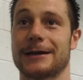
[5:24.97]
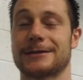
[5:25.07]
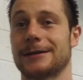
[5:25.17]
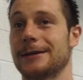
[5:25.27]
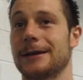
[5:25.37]

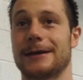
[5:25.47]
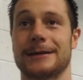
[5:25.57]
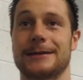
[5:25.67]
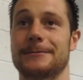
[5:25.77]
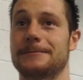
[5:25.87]
actually like
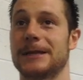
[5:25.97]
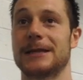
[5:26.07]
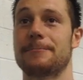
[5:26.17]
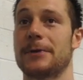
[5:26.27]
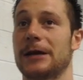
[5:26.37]
it,
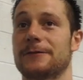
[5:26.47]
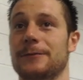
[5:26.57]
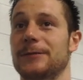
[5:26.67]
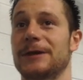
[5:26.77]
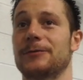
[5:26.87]
it depends
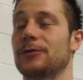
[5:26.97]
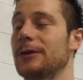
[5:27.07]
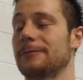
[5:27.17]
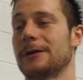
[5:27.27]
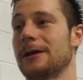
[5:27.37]
from team to
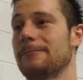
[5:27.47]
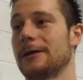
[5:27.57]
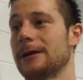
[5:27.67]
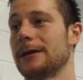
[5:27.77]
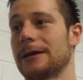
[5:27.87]
team that I
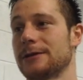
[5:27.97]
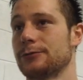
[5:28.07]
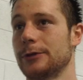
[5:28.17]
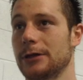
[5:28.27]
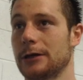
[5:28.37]
play. Like in
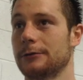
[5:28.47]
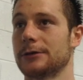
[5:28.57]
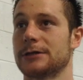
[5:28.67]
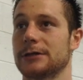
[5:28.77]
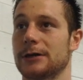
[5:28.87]
Sweden, I
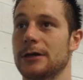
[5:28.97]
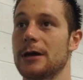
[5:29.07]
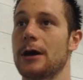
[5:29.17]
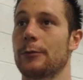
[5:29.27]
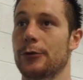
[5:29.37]
was uh,
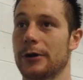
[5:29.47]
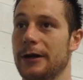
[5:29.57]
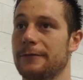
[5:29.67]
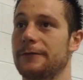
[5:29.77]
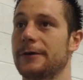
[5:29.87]
more
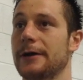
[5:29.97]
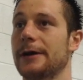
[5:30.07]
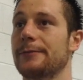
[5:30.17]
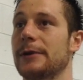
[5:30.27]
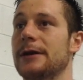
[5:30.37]
like a third
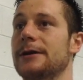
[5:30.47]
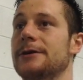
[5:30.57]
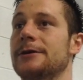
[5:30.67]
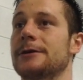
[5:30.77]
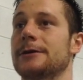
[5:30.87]
line
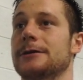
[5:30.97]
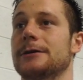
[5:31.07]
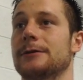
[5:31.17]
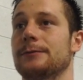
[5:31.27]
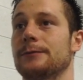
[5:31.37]
player,
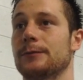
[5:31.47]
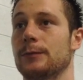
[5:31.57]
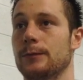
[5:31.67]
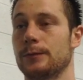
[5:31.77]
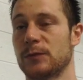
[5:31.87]

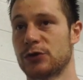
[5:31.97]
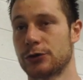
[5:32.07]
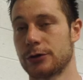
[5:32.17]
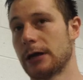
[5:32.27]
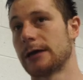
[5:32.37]
uh,
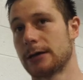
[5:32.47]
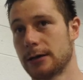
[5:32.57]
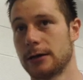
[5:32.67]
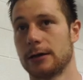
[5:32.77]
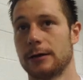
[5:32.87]
like
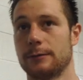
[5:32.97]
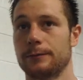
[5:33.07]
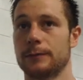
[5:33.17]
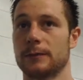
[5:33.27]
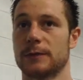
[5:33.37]
uh,
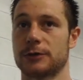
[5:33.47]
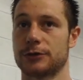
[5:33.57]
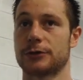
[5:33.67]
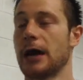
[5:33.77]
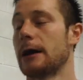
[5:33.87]

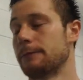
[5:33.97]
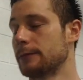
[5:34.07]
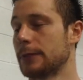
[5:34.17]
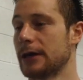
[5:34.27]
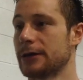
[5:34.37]
yeah,
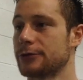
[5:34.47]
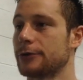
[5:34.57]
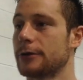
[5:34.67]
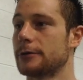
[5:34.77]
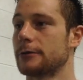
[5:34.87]
playing
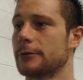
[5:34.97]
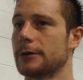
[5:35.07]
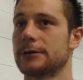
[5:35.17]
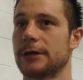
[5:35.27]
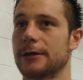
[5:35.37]
short. What
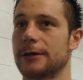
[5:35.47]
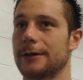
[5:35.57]
do you say?